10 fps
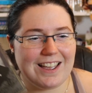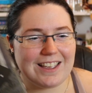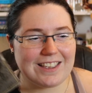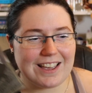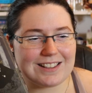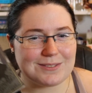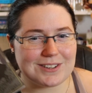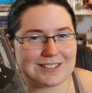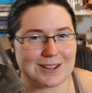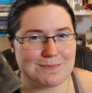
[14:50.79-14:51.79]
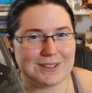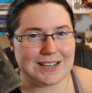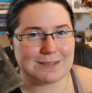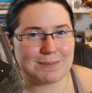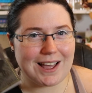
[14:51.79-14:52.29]
guess what
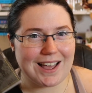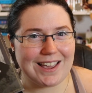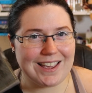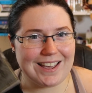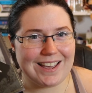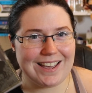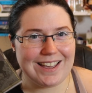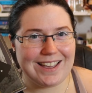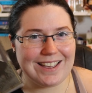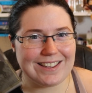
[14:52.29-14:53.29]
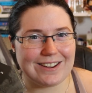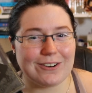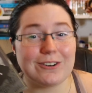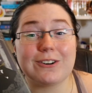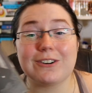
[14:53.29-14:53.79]
somebody's buying?
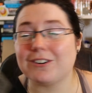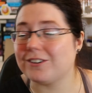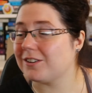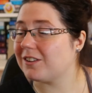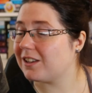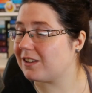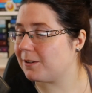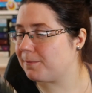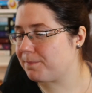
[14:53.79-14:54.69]
Oh, like,